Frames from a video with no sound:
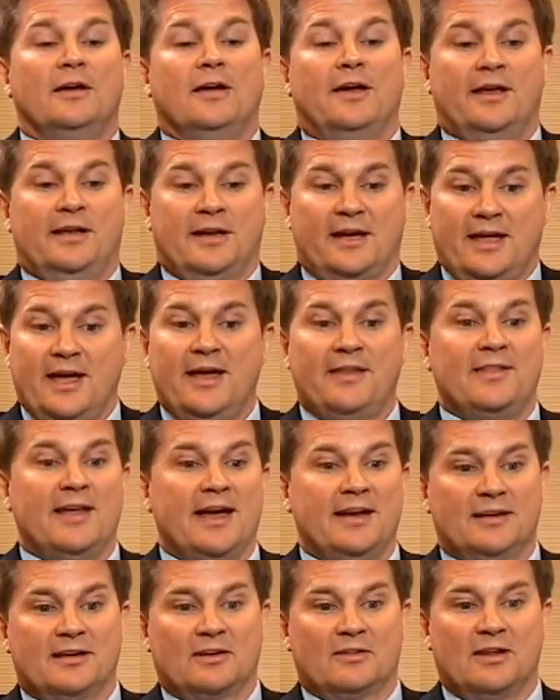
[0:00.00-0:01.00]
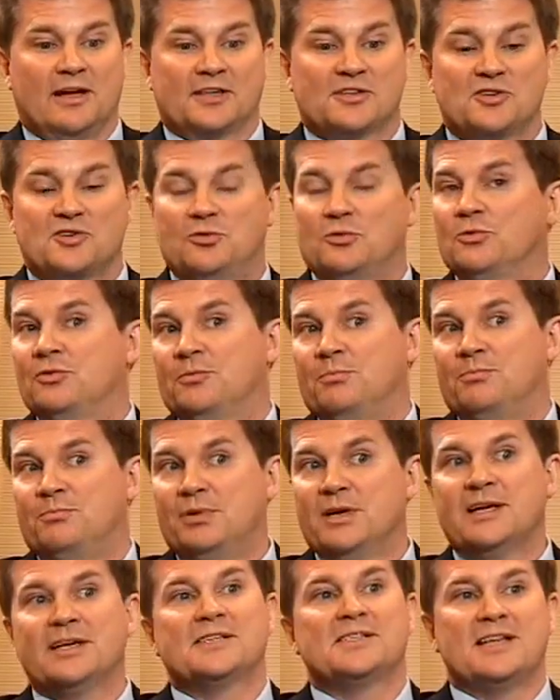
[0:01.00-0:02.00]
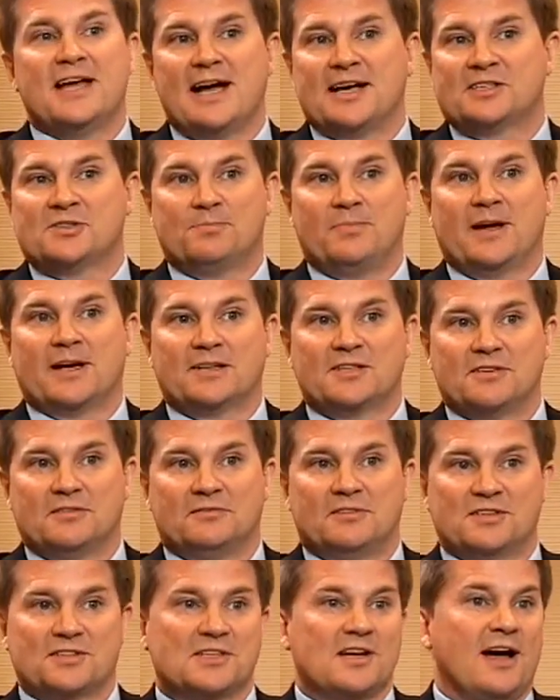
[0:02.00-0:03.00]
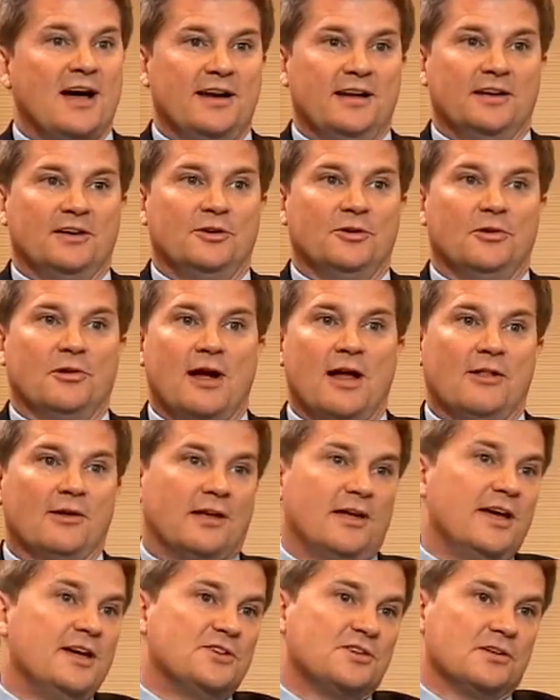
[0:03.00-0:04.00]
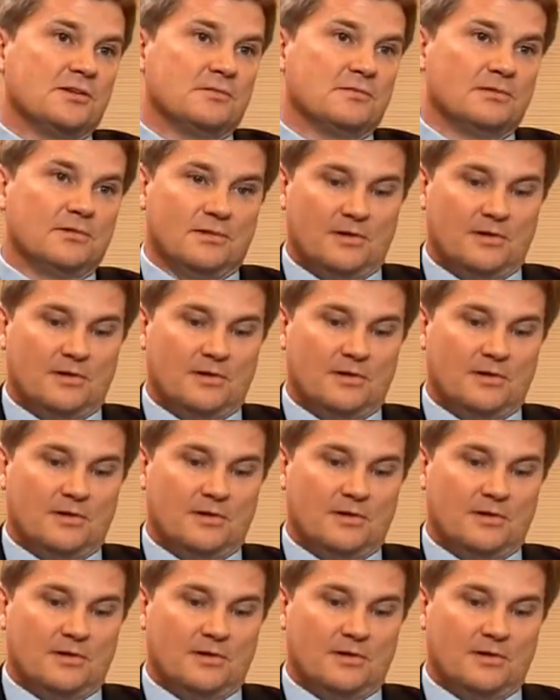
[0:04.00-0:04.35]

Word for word: And again, that neglects two of the biggest aspects of deciding your allocation.